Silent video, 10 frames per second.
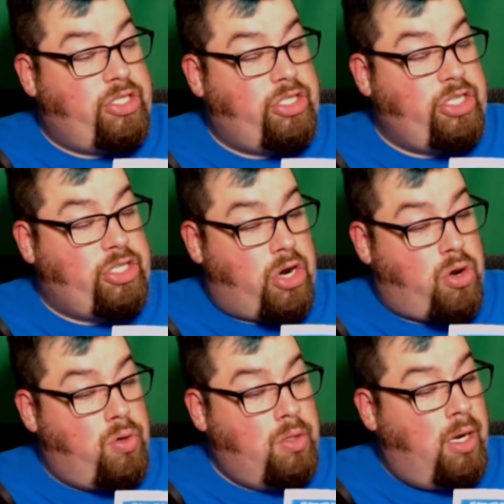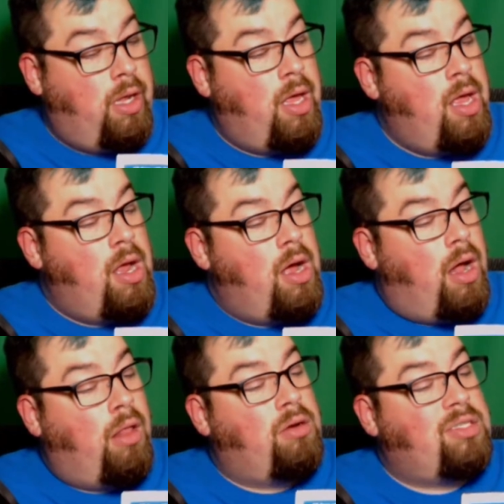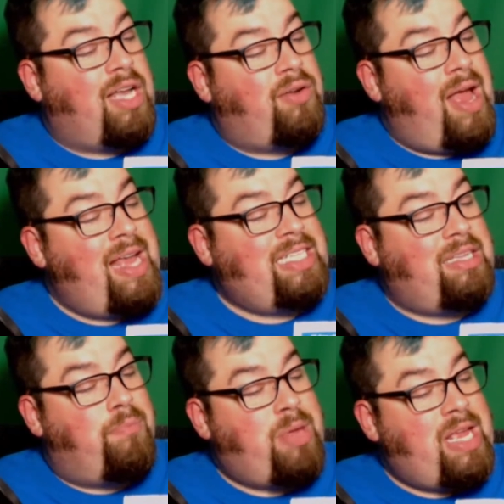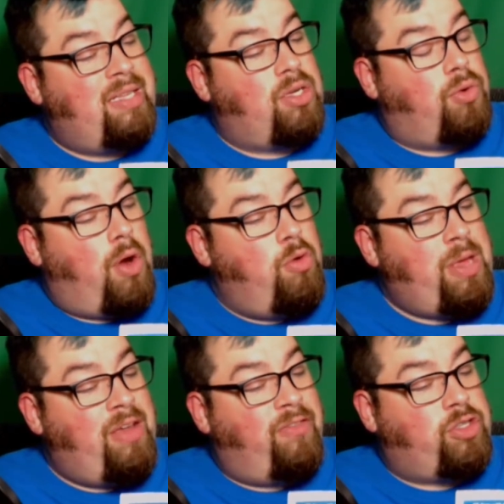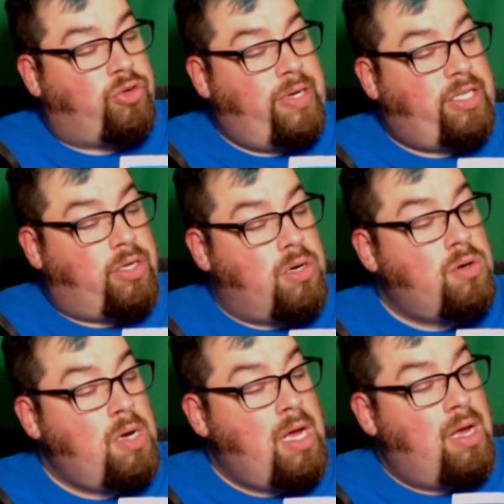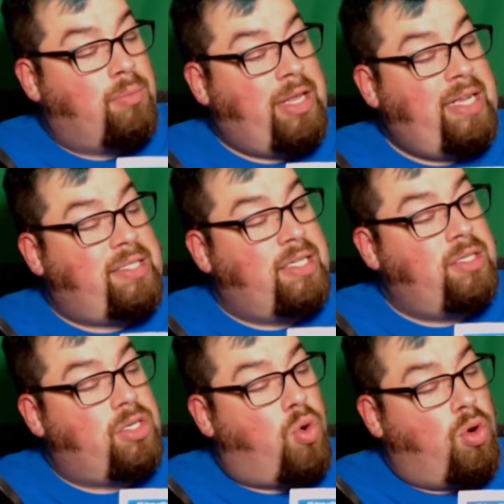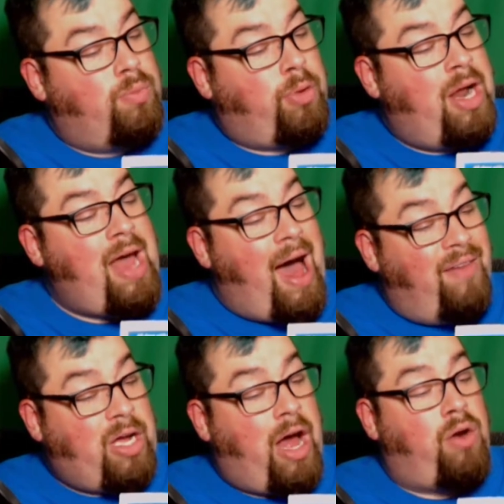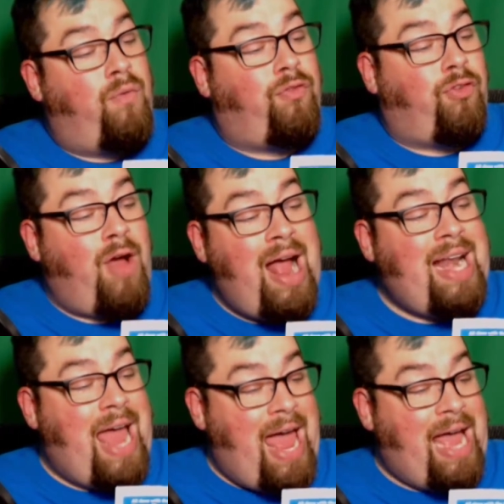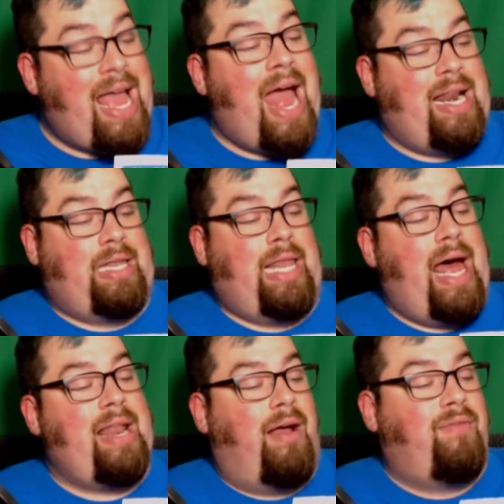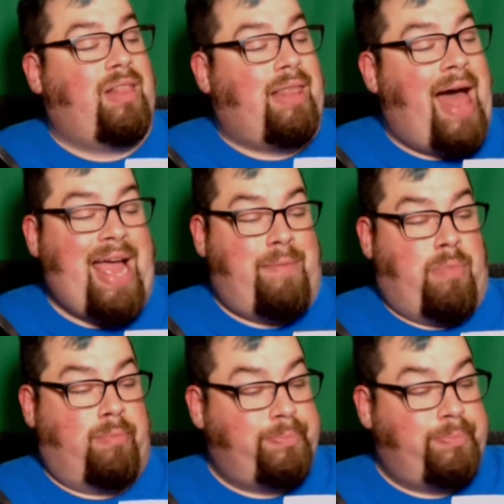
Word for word: chicharron, alongside rice, beans, ground beef, chorizo, plantains, cornbread, avocado, fried egg, and a lot of lime.